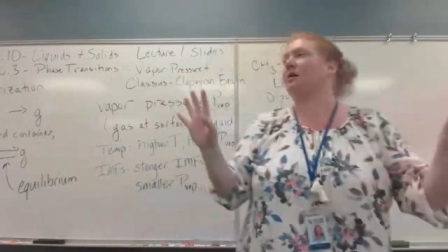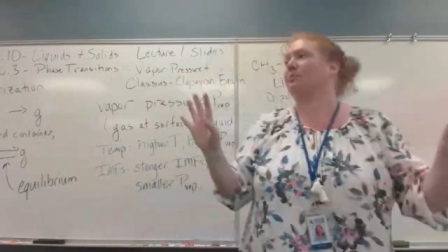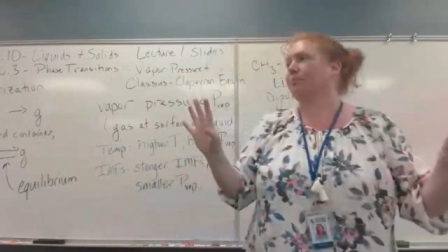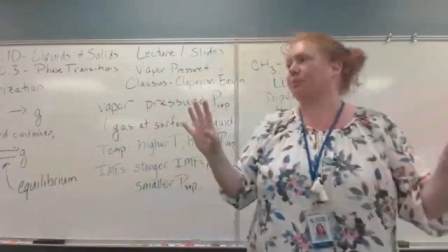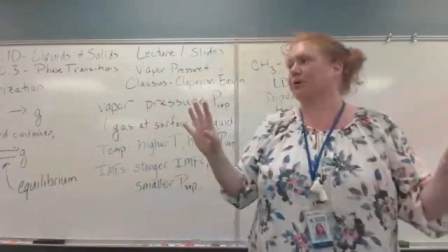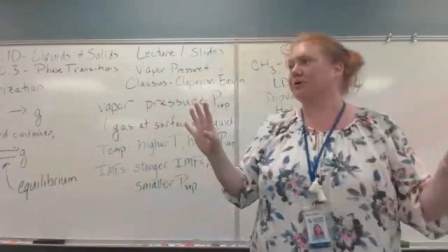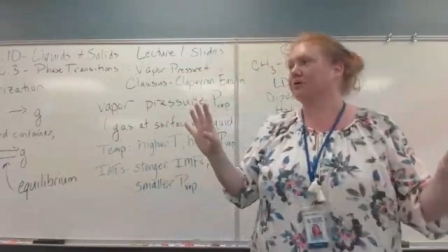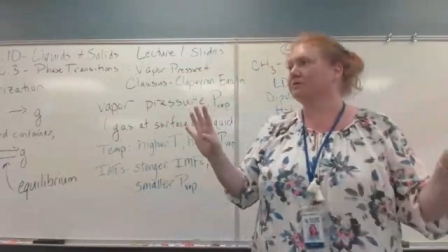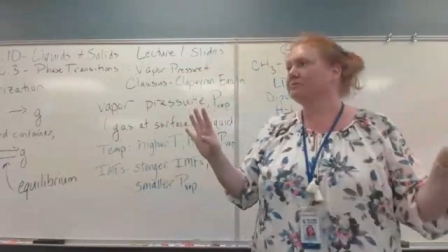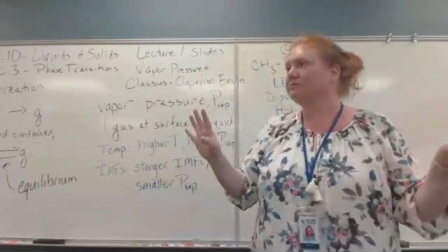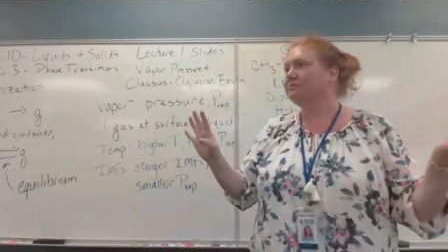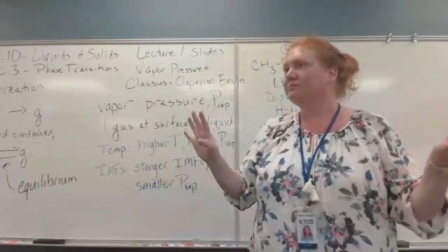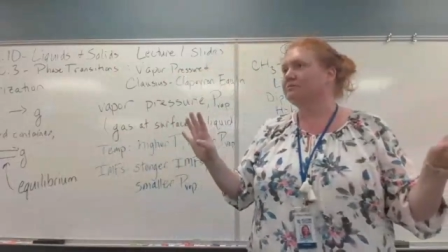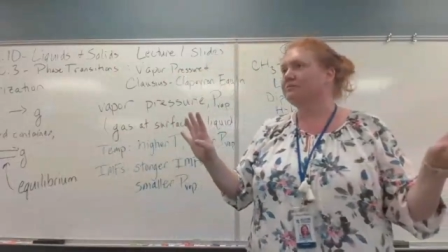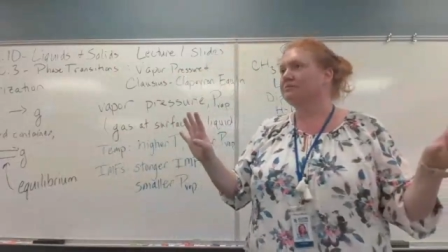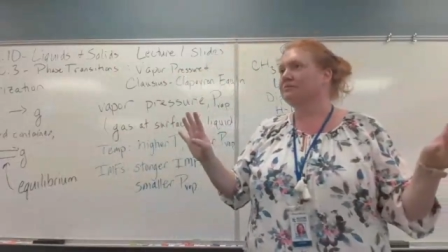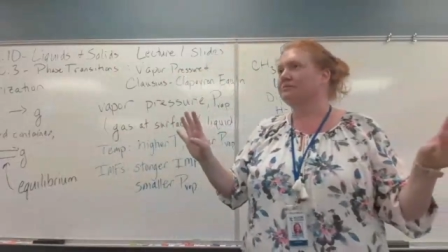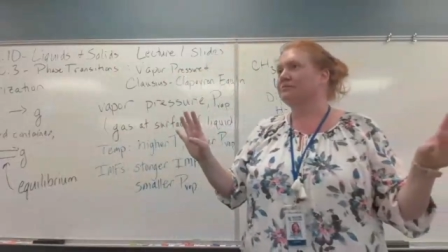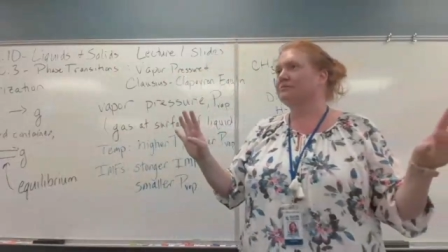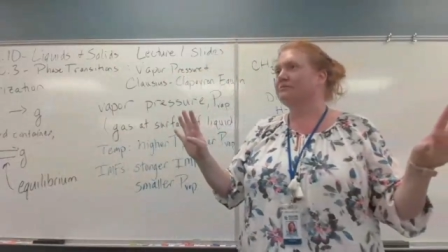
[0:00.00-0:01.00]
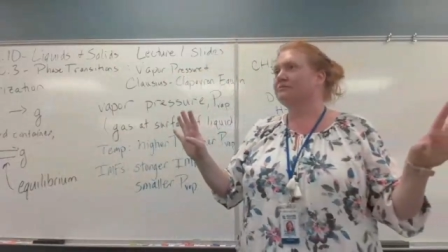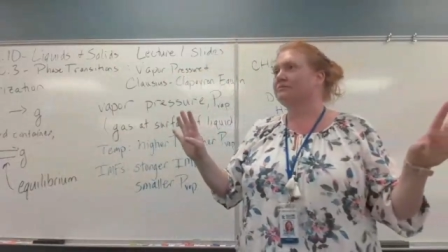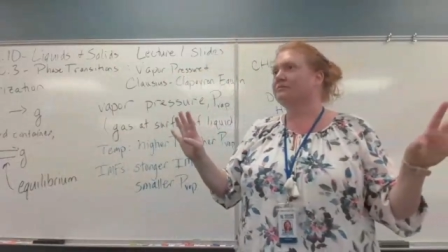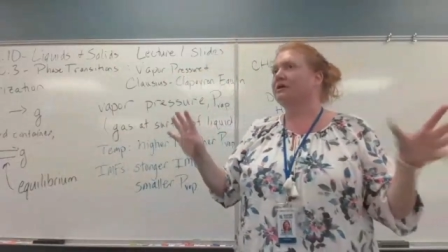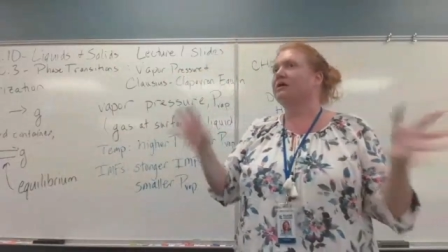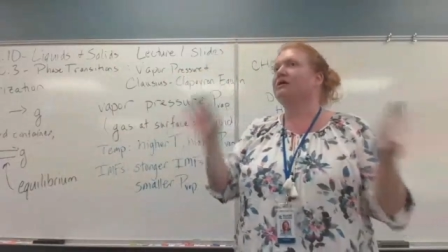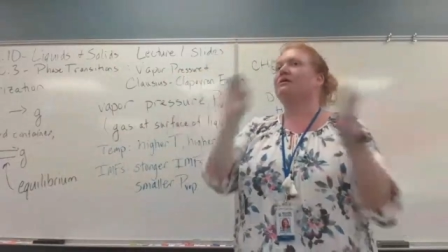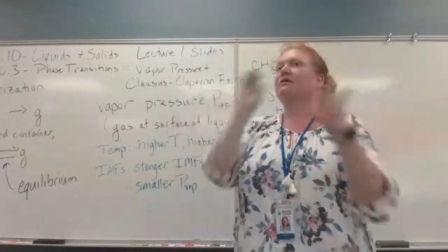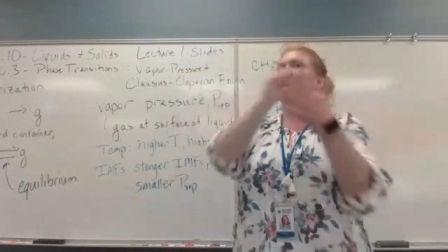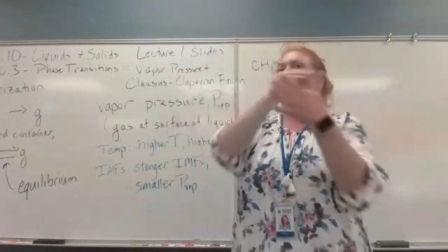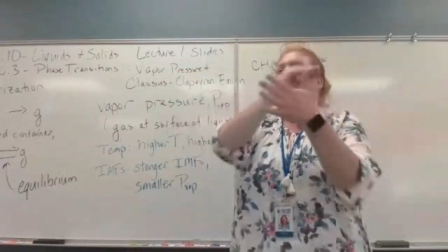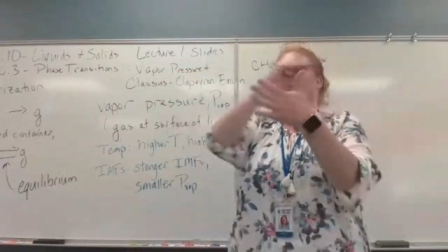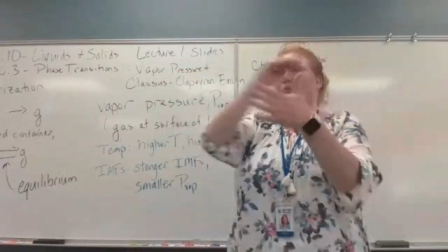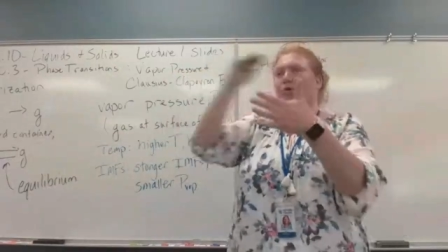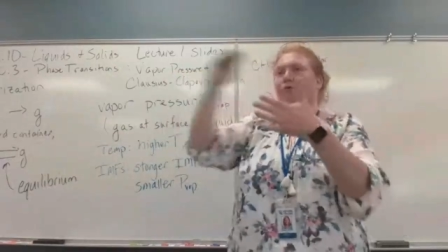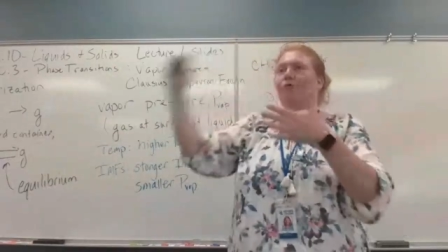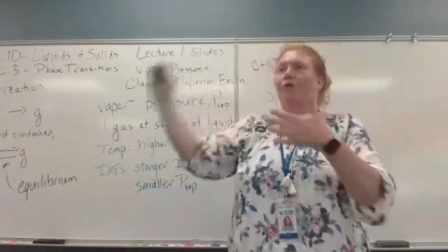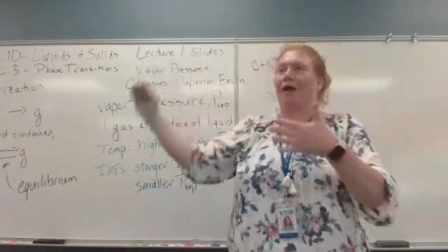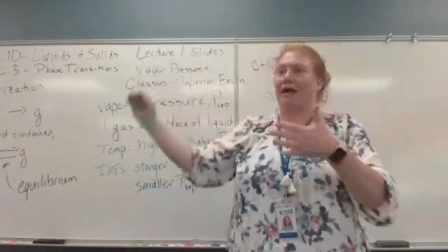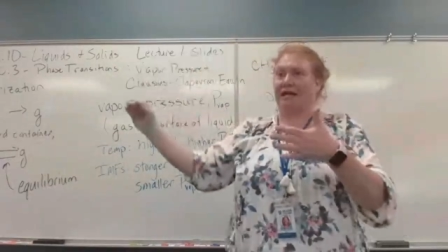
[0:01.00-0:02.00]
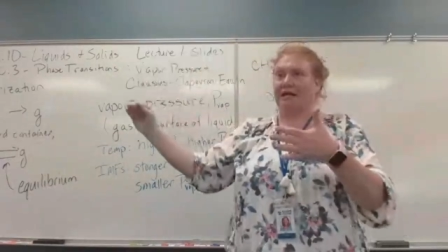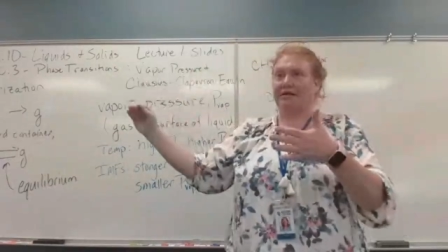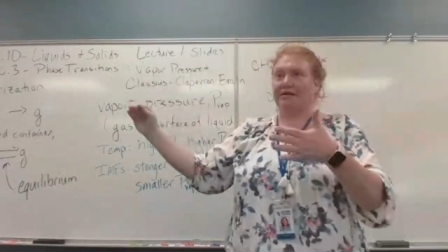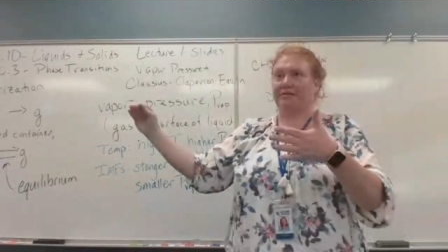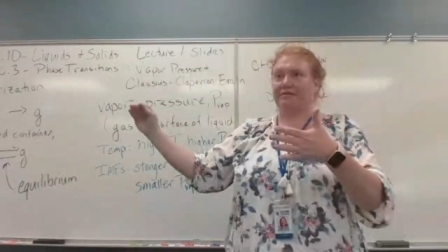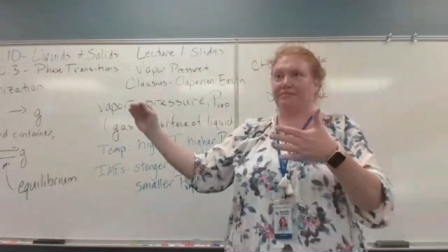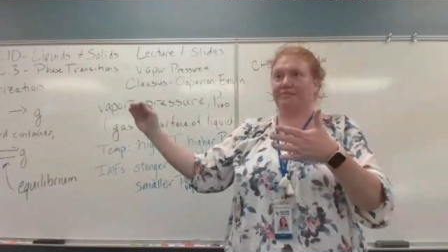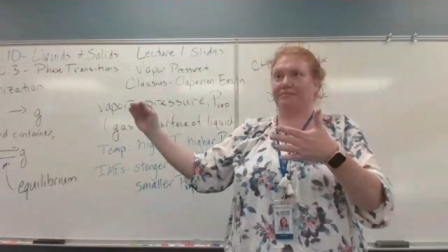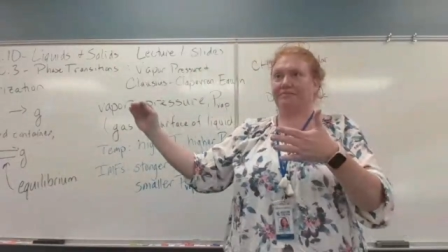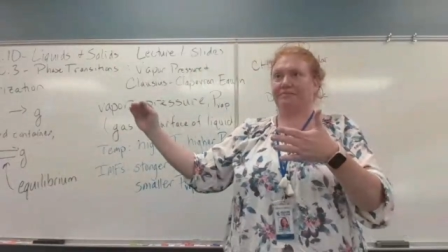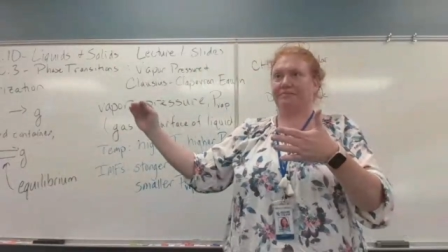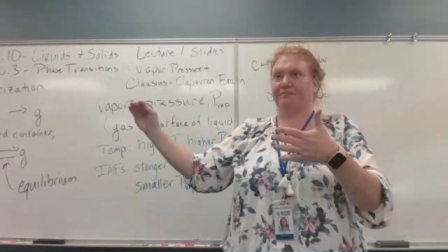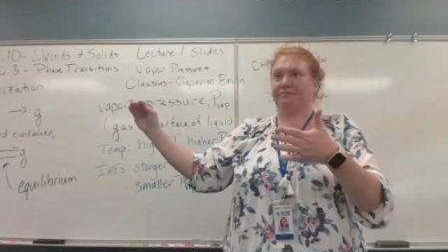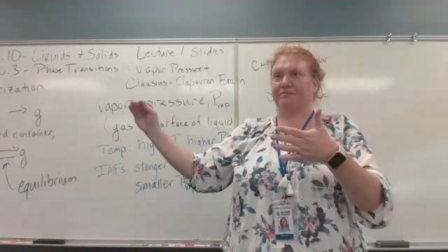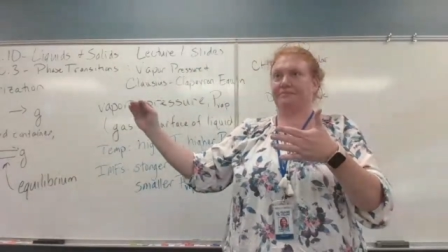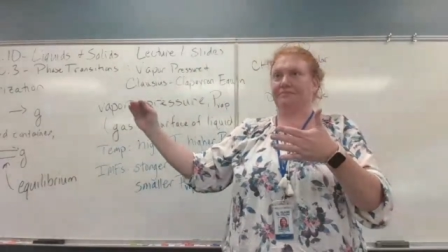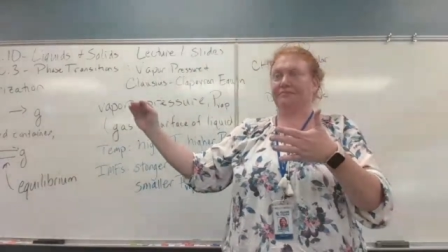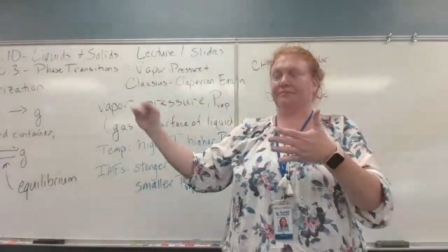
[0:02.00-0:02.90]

I don't need a number. I want to rank.